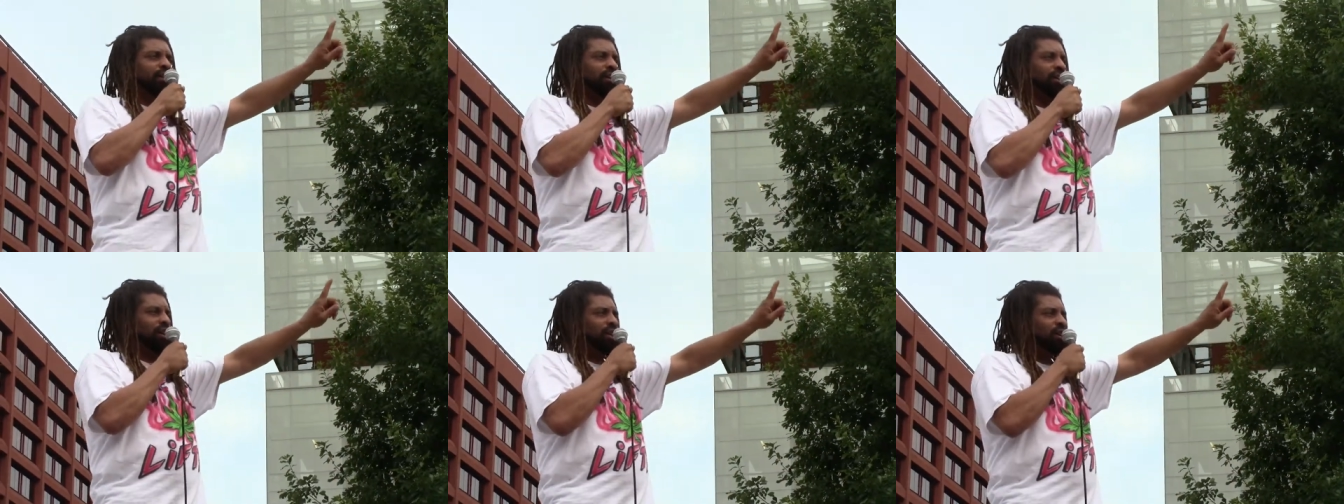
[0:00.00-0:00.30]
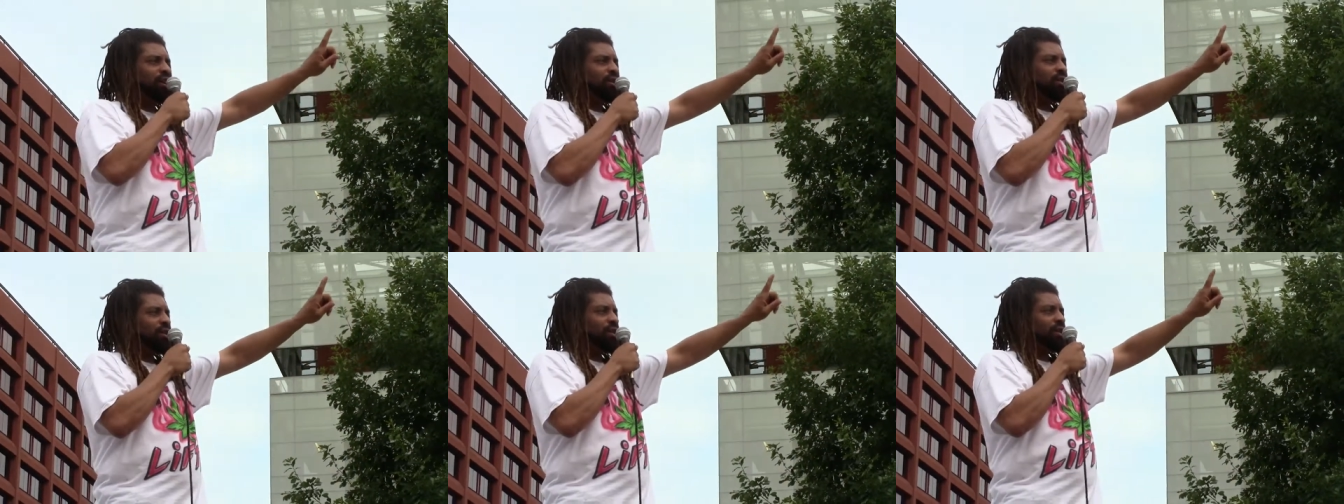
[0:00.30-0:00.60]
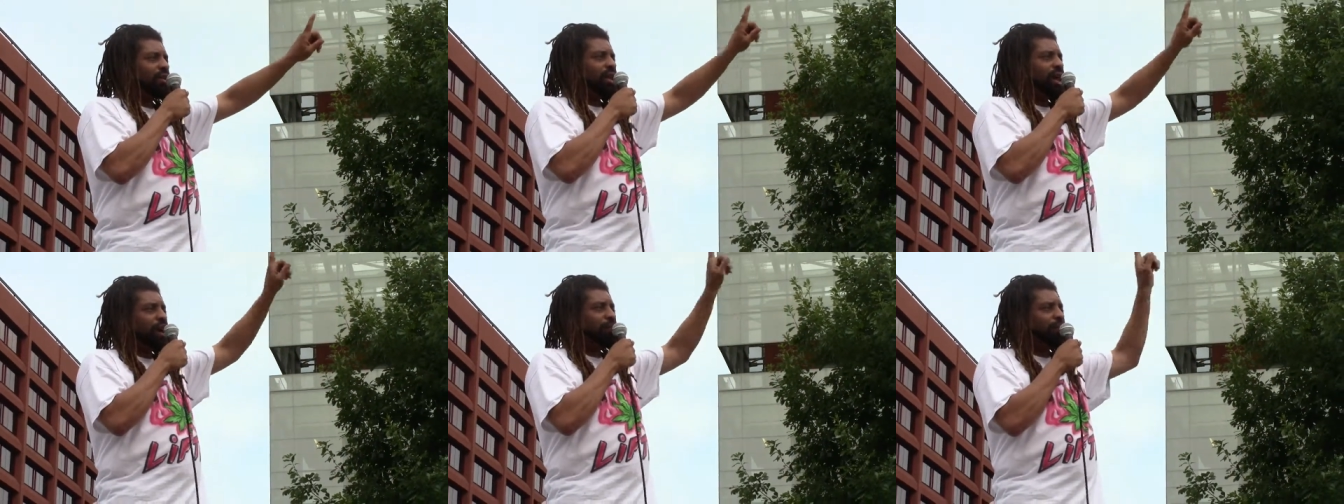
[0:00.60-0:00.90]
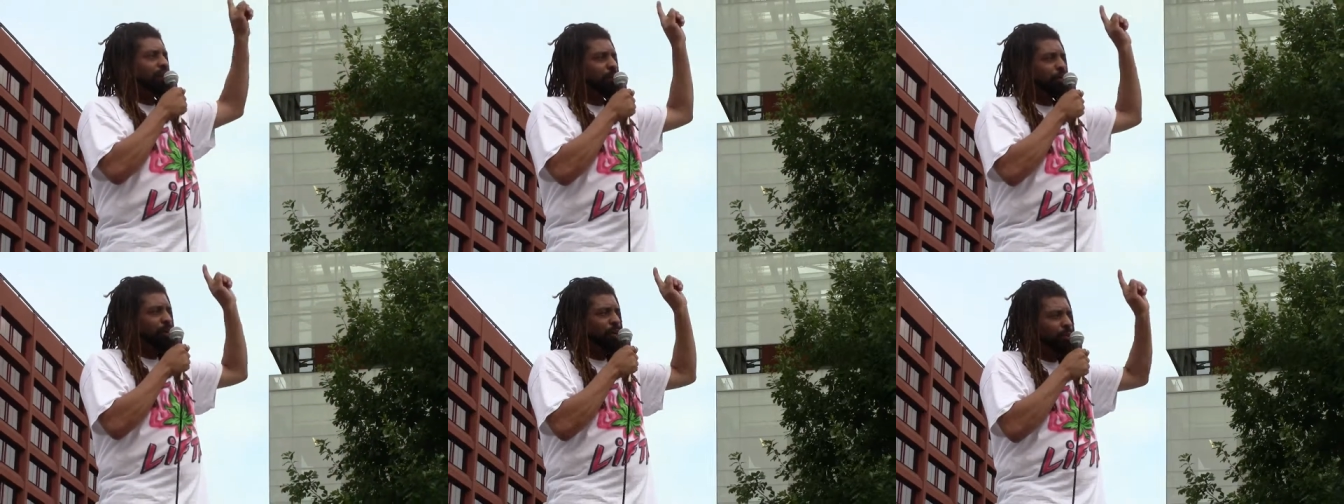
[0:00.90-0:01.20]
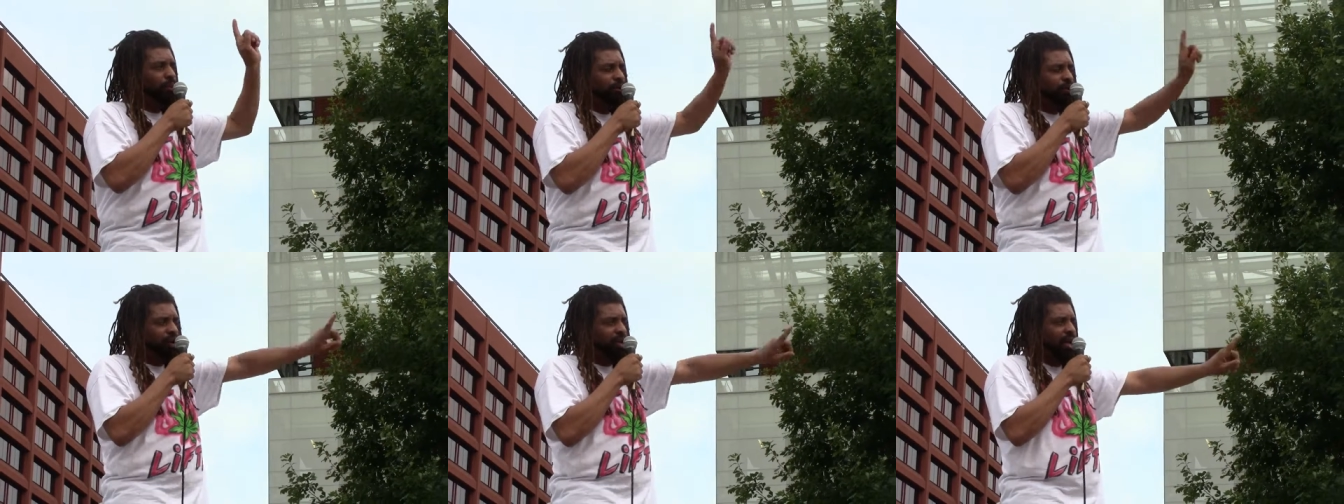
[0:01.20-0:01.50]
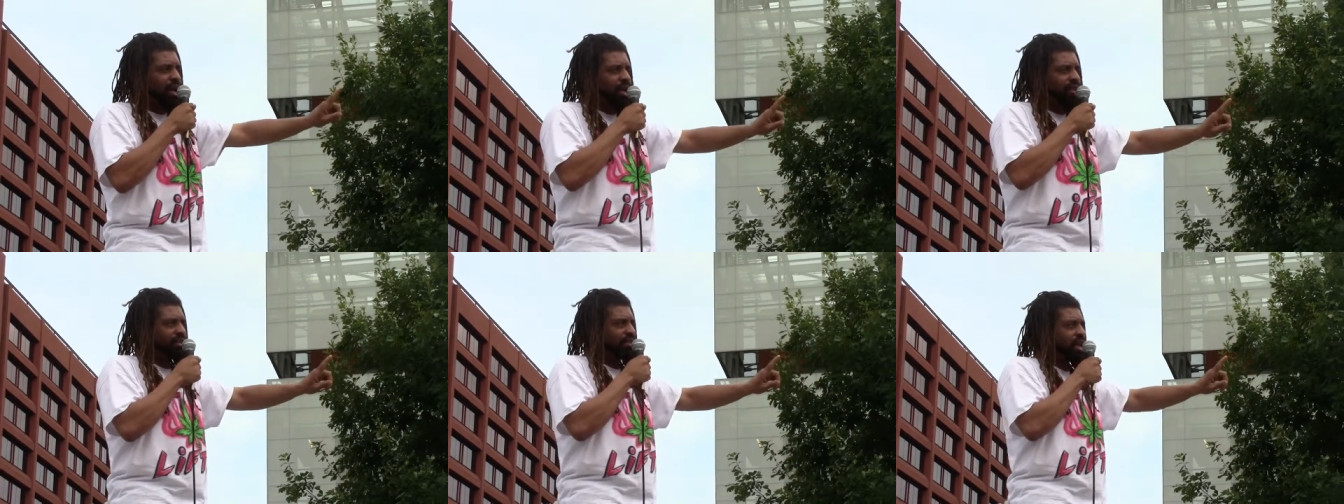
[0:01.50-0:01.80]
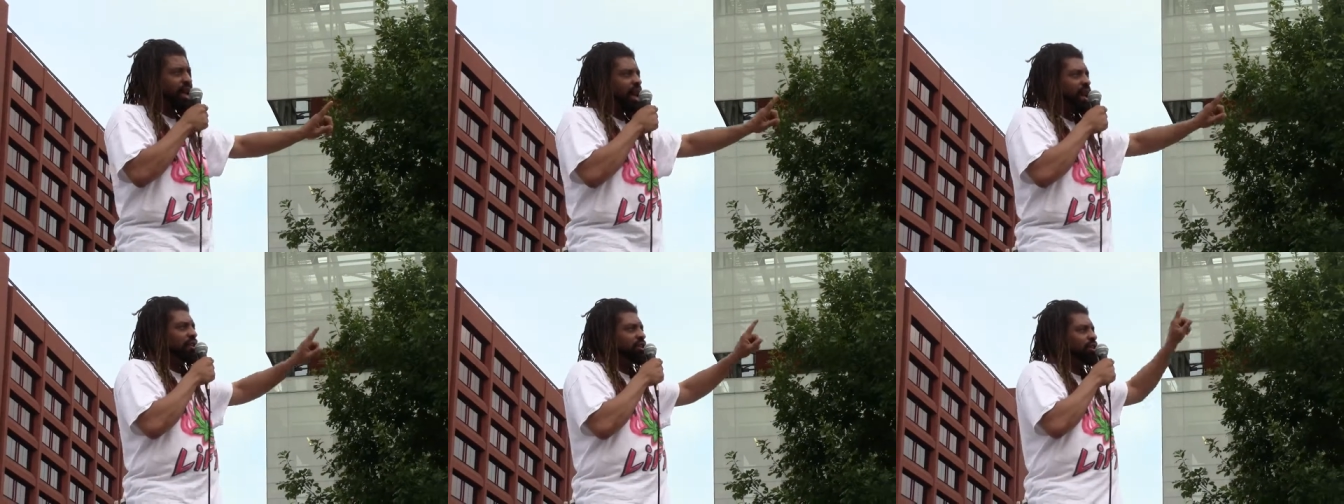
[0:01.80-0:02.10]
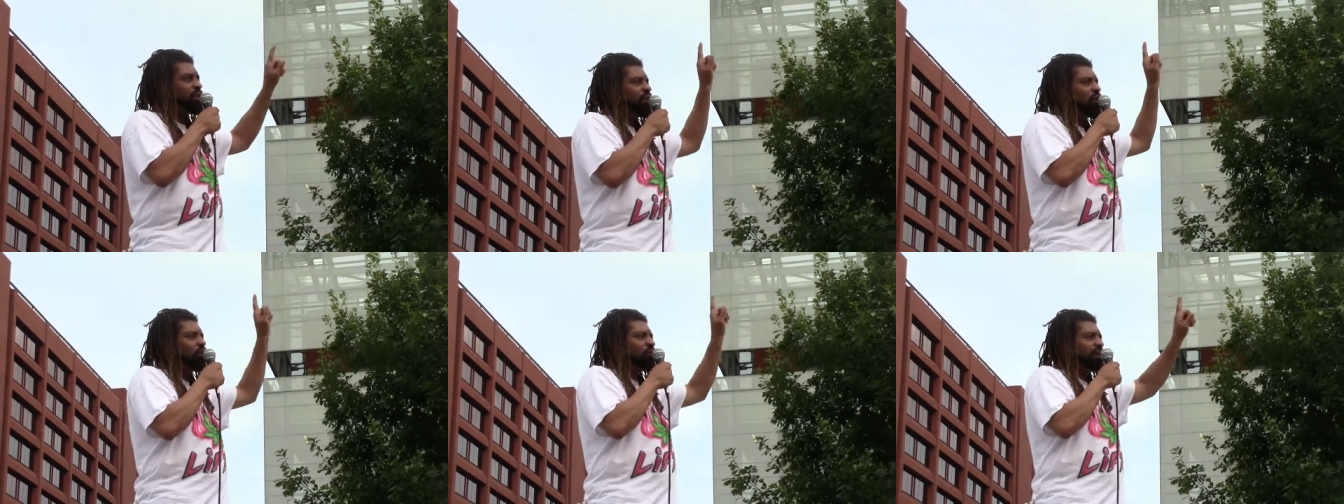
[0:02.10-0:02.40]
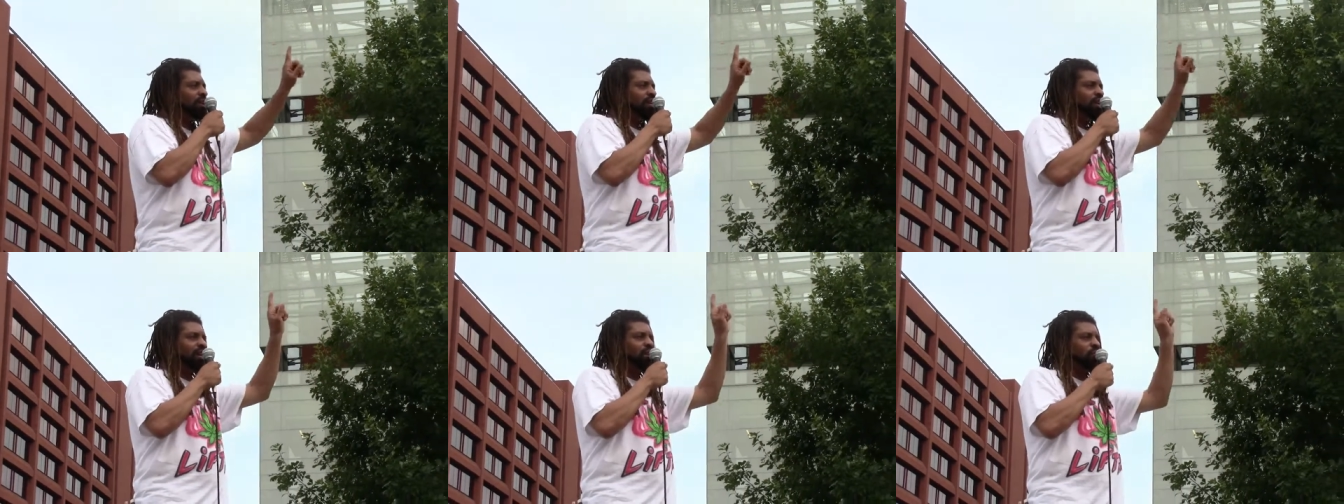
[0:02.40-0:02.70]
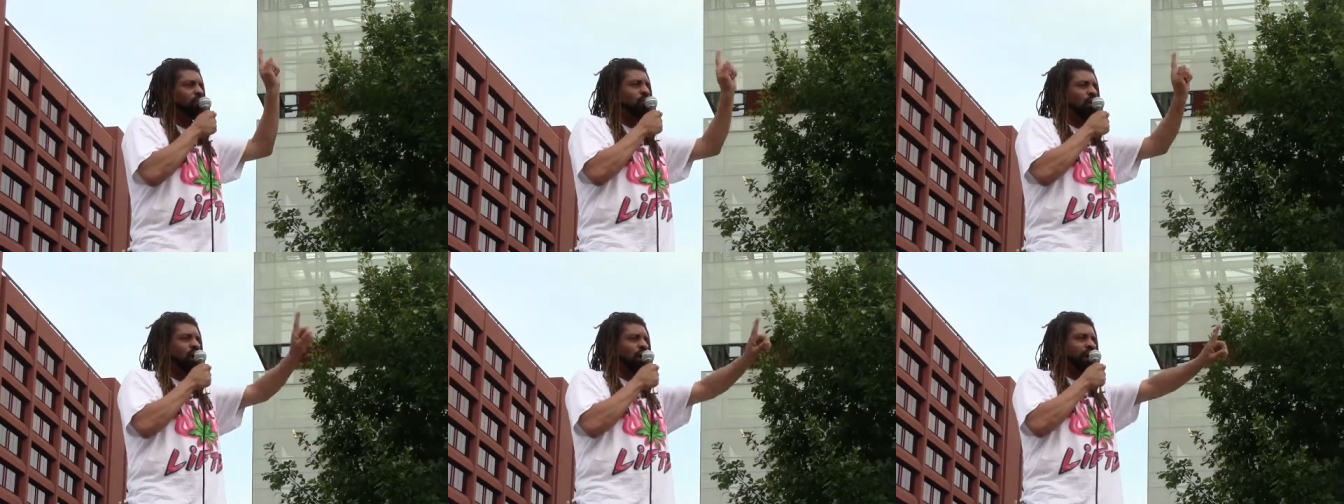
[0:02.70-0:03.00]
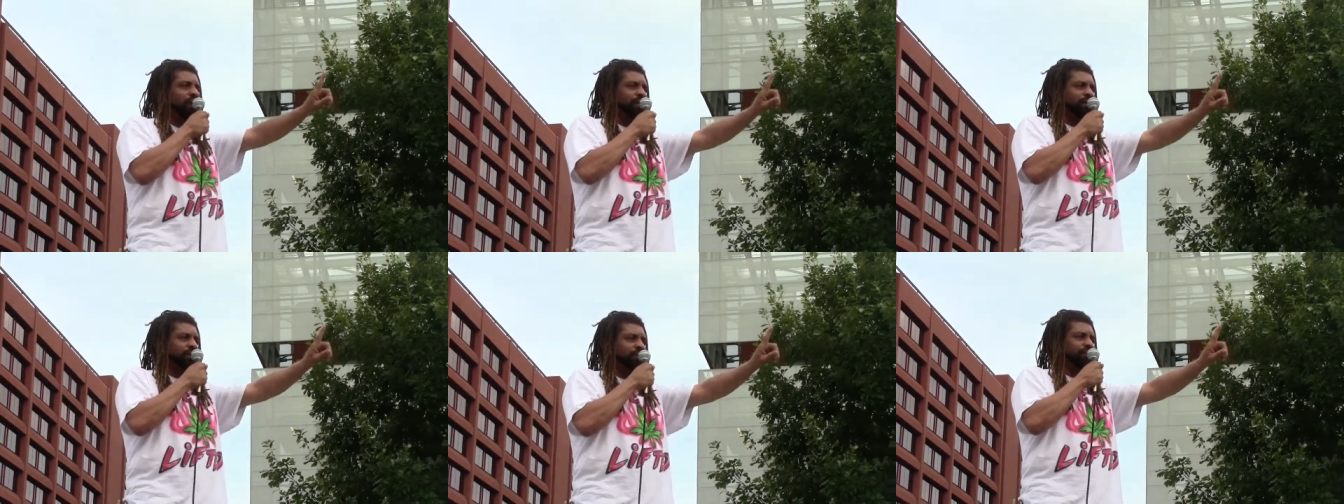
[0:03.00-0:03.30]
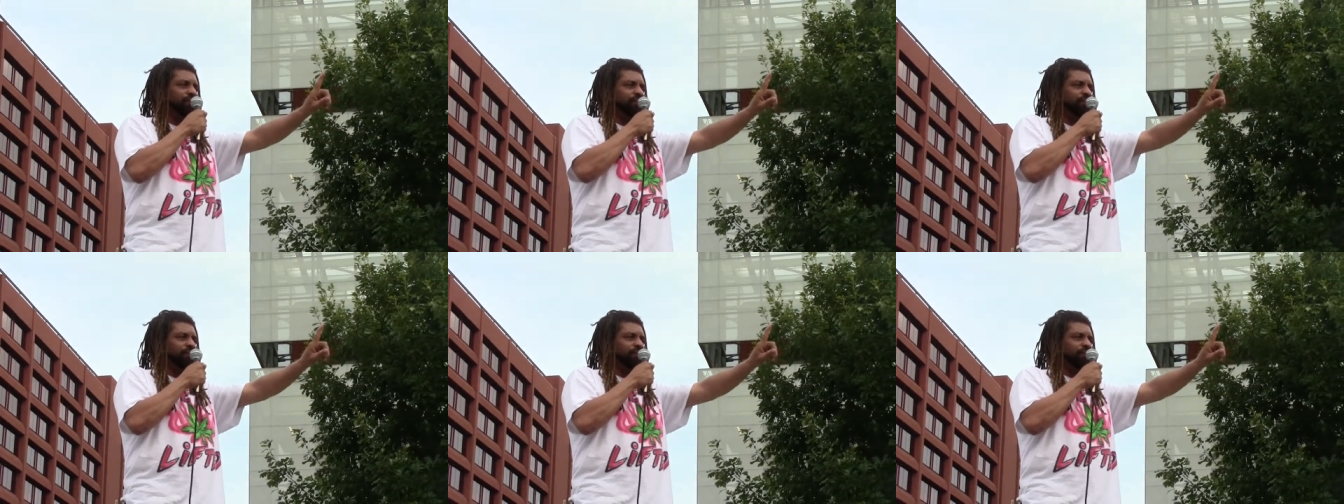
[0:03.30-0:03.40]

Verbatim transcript: You know, how many people realize that? You only need one.